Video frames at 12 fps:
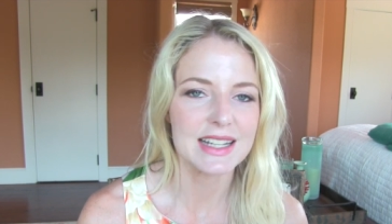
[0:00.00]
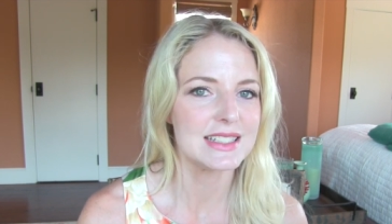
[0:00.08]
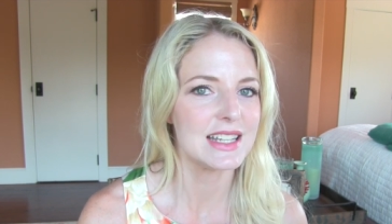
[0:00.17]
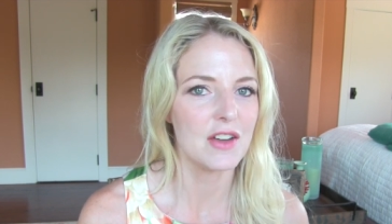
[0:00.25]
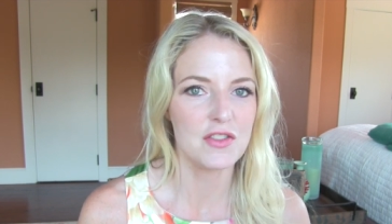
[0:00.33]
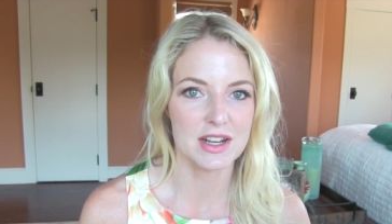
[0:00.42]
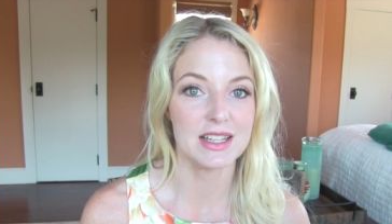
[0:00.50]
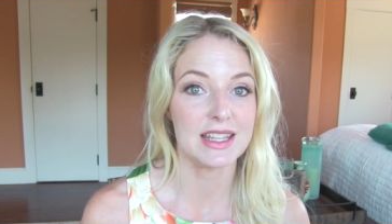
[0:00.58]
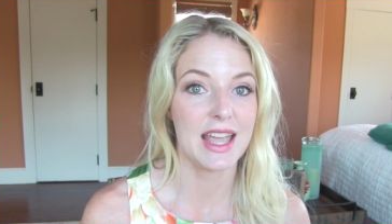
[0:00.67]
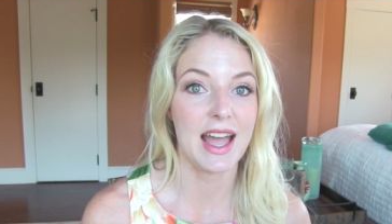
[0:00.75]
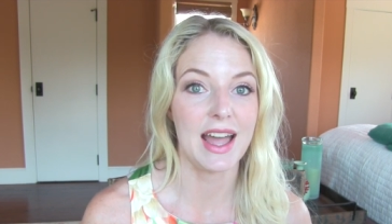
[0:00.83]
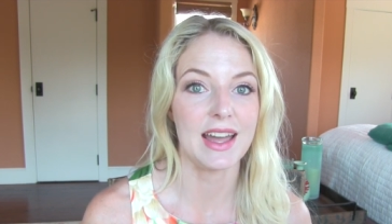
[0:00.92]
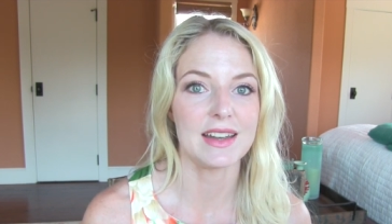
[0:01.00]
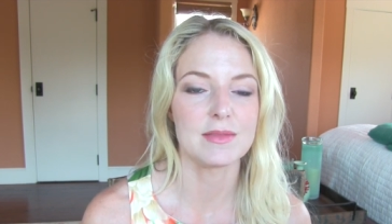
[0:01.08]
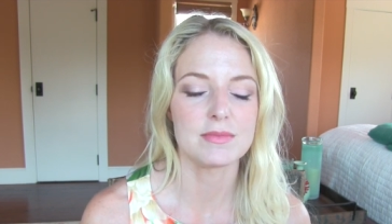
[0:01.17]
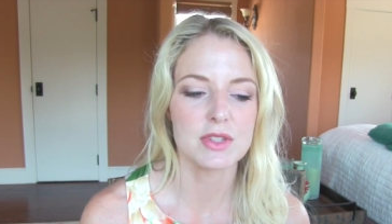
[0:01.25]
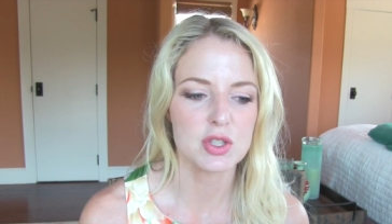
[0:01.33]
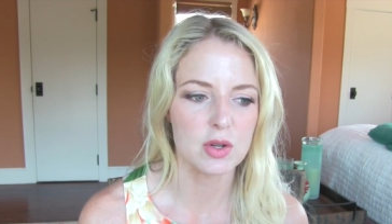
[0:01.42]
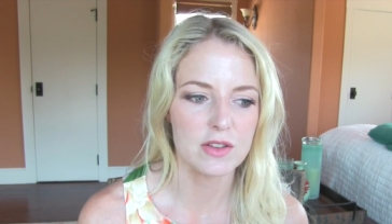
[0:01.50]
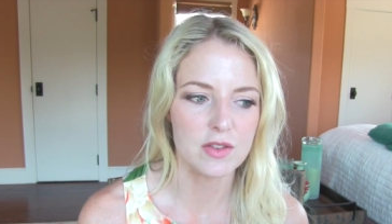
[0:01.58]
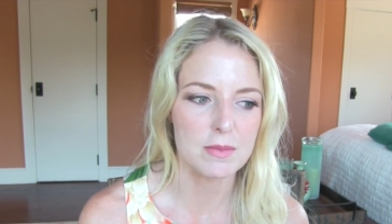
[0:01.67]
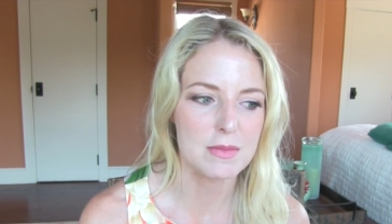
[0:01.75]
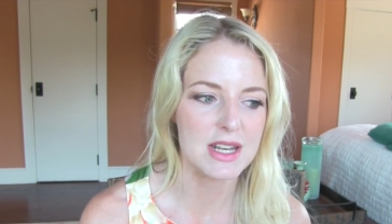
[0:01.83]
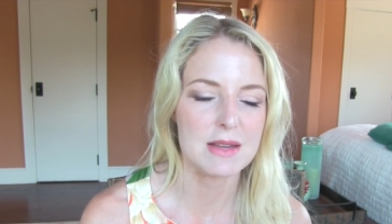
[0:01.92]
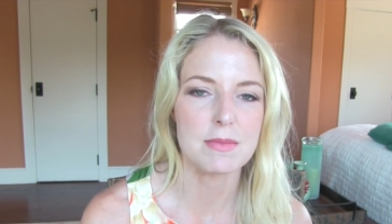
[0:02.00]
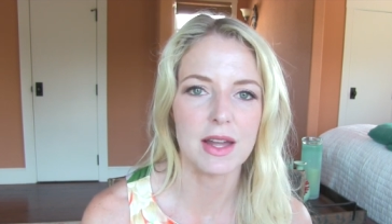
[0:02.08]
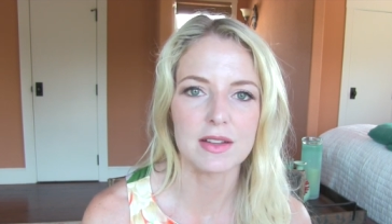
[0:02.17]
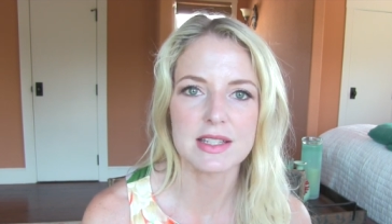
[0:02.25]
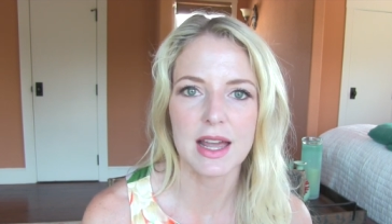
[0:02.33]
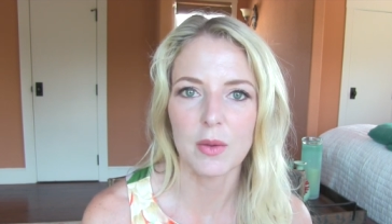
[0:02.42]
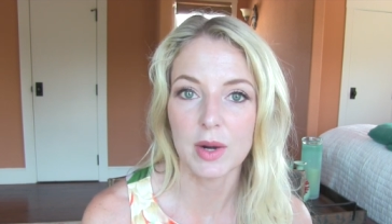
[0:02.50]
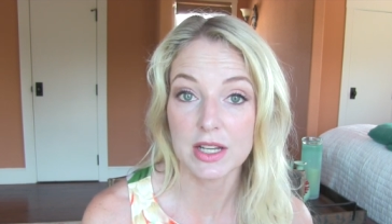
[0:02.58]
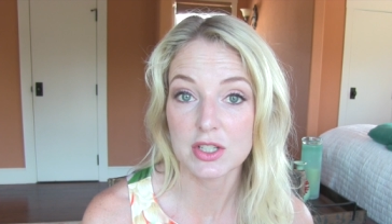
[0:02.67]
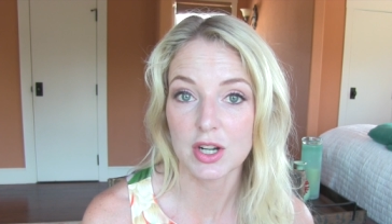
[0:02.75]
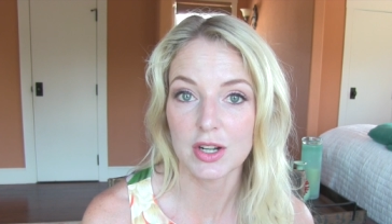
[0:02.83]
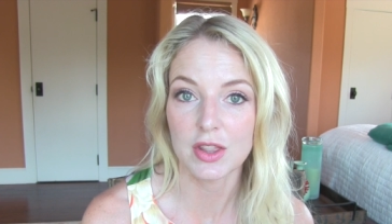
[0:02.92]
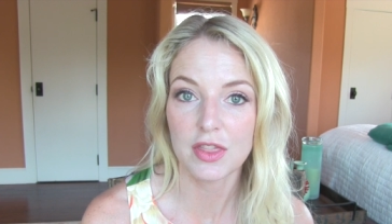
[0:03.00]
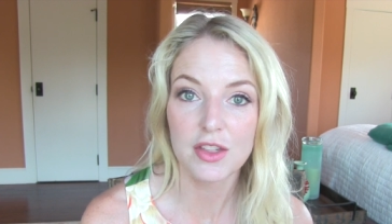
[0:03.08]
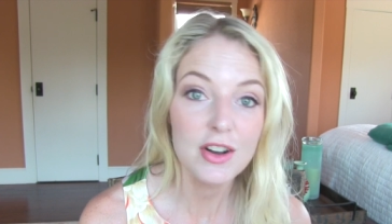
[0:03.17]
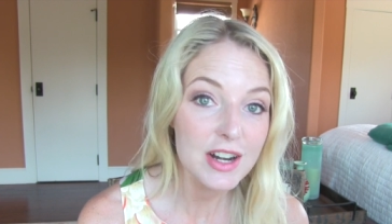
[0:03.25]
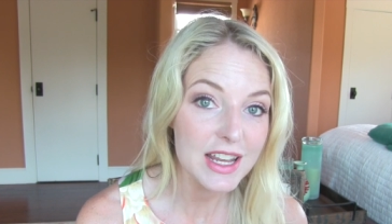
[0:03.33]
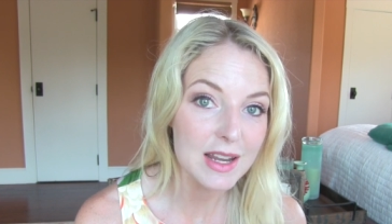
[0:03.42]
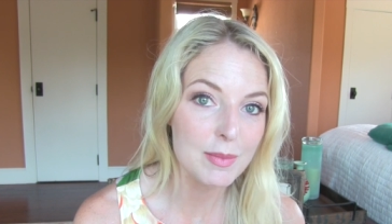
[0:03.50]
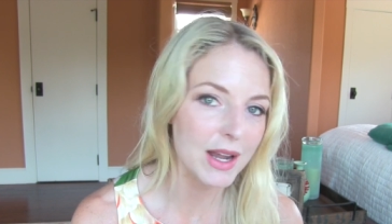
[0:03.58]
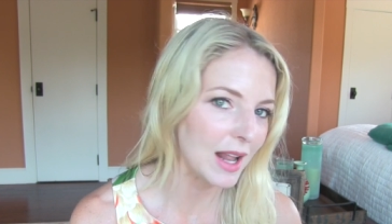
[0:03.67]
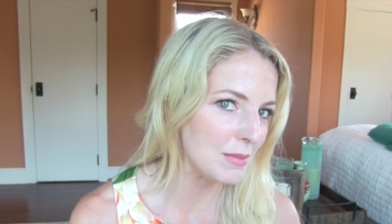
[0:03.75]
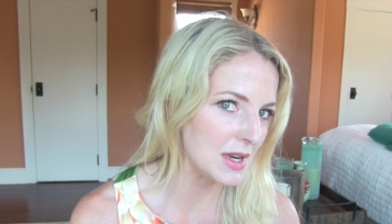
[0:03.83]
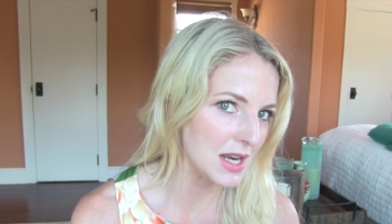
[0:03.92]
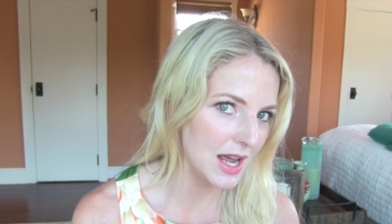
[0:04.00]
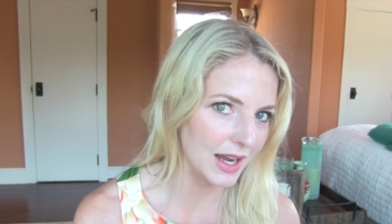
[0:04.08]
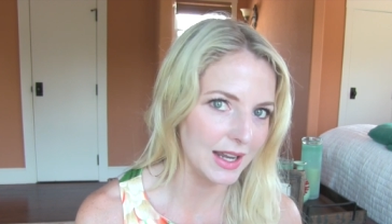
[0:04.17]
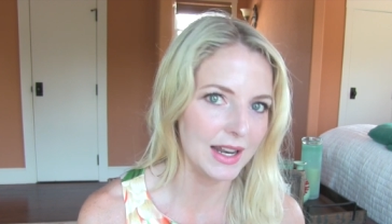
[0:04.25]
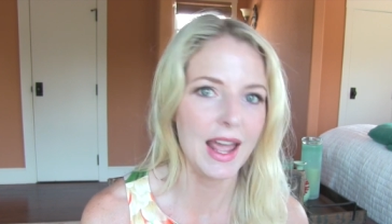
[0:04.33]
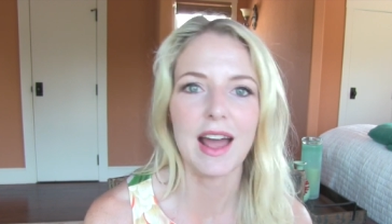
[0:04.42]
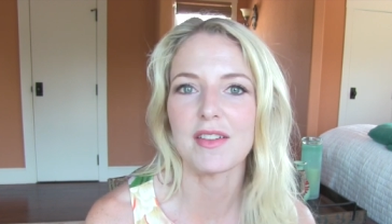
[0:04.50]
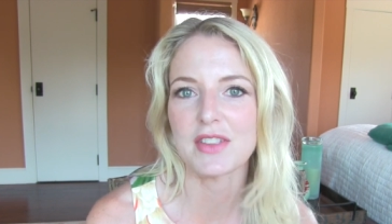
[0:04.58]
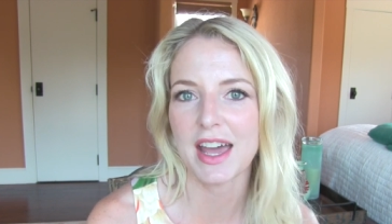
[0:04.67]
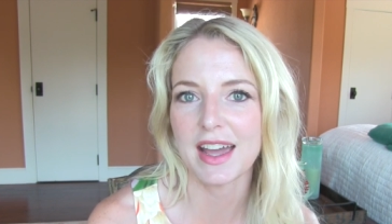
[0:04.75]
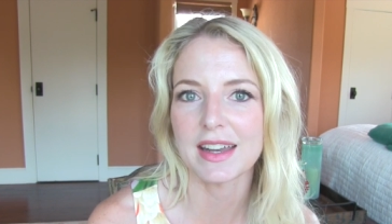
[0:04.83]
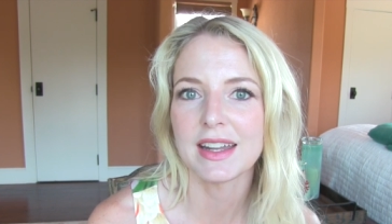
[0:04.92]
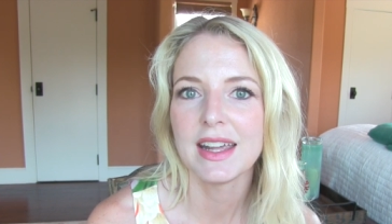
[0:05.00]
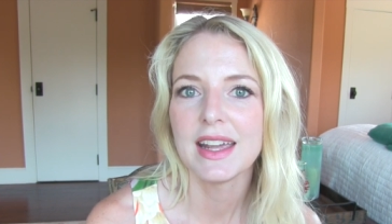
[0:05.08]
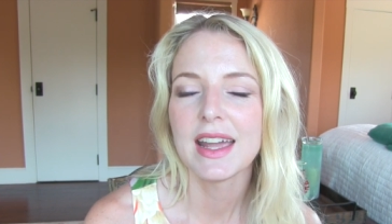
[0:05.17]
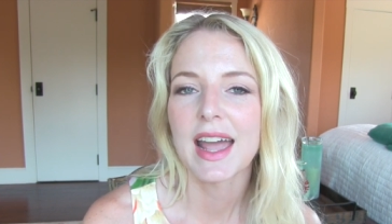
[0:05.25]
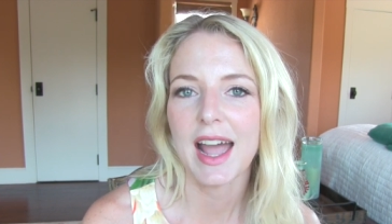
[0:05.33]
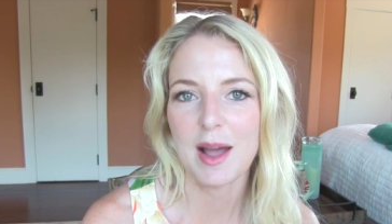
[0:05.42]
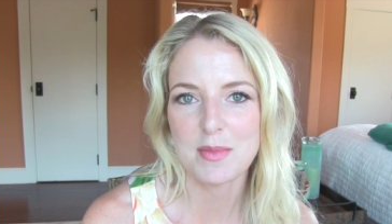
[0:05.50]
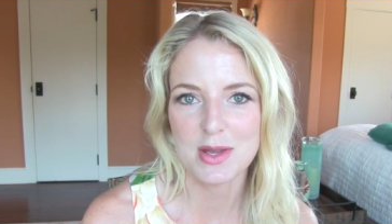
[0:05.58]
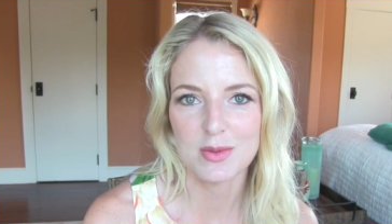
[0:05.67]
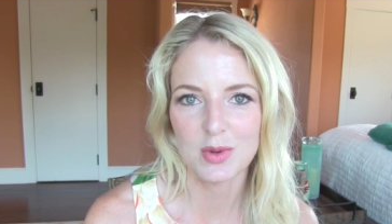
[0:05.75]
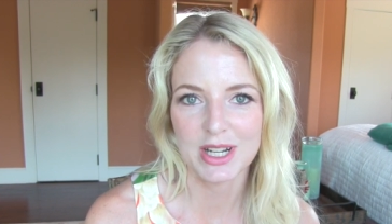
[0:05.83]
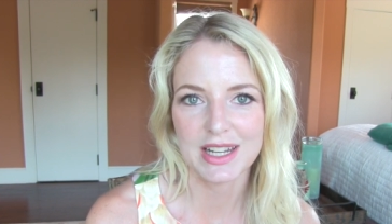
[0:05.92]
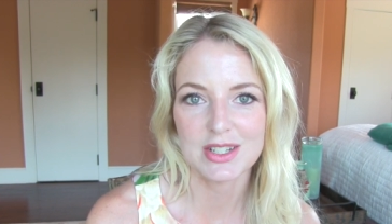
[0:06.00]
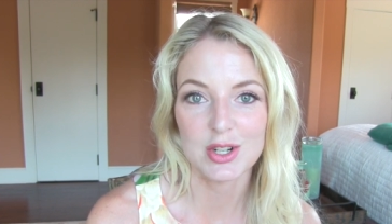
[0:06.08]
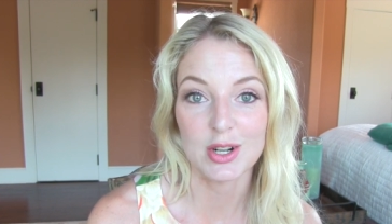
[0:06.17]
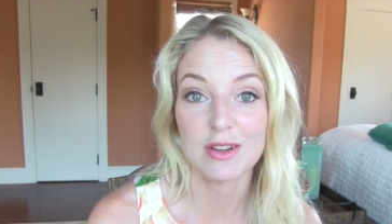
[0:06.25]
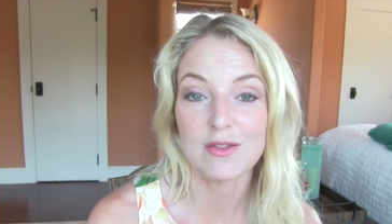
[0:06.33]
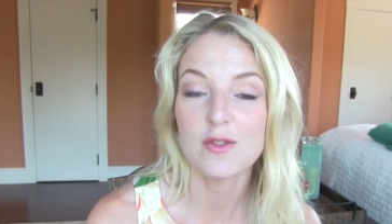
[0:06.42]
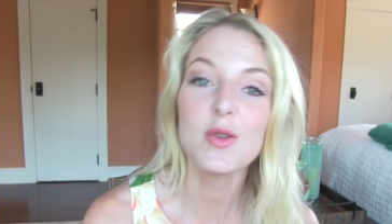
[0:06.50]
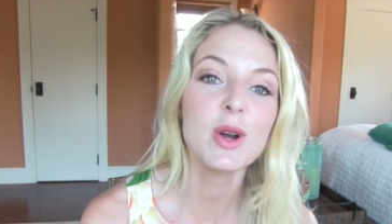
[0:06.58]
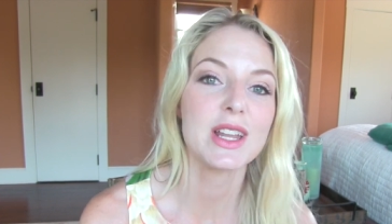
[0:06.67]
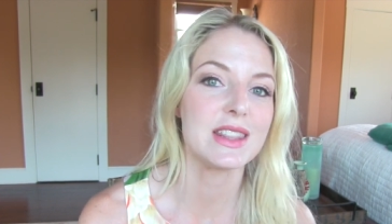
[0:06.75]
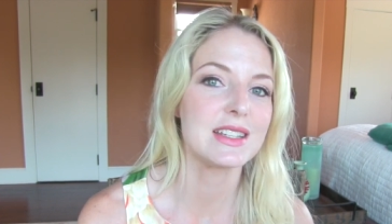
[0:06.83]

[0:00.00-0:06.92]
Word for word: I definitely had sort of a mini meltdown when I turned 30, but I'm not going to have that happen when I turn 40.